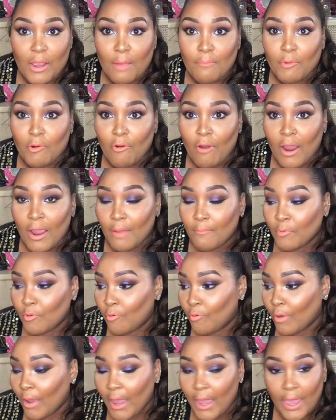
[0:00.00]
I'm crying. I'm
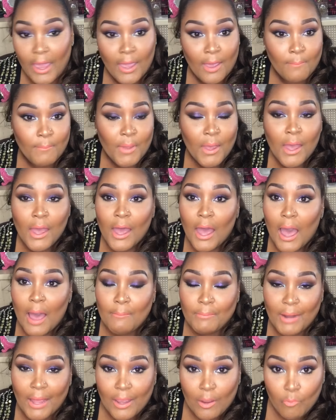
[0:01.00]
going ham.
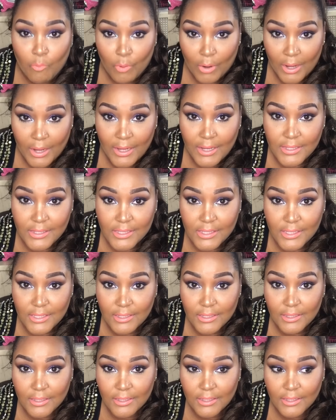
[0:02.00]
I'm like, what?
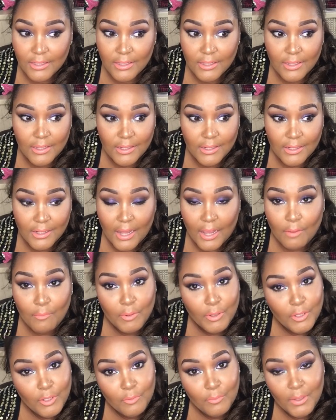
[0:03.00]
Like,
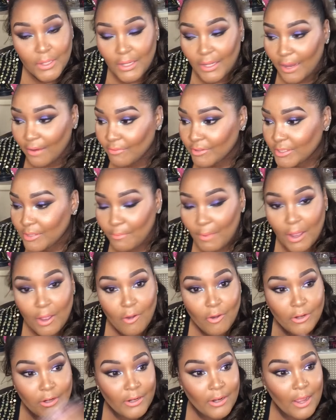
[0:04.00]
what do you mean? Every time I
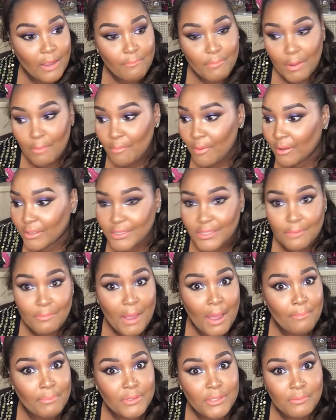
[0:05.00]
go in the night, something
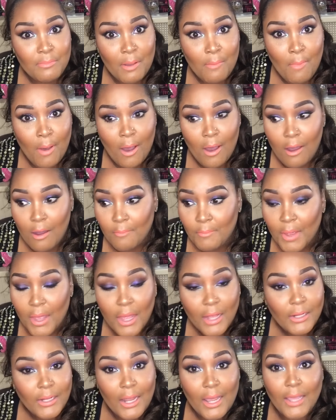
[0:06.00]
happens to my mom.
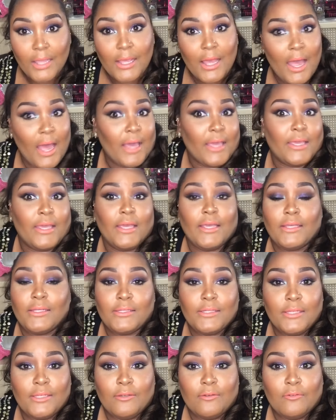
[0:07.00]
Like, I can't
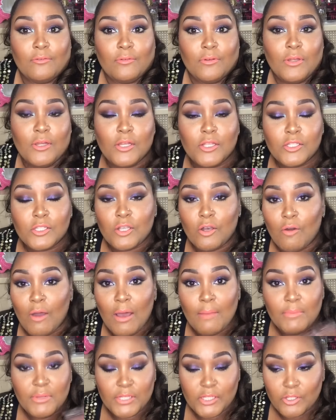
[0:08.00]
deal. So
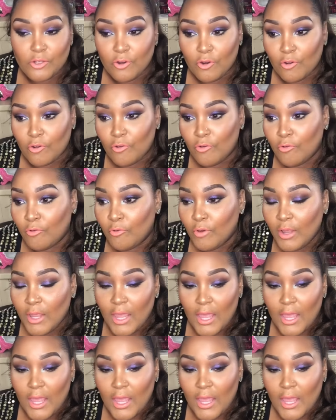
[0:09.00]
I'm hysterical.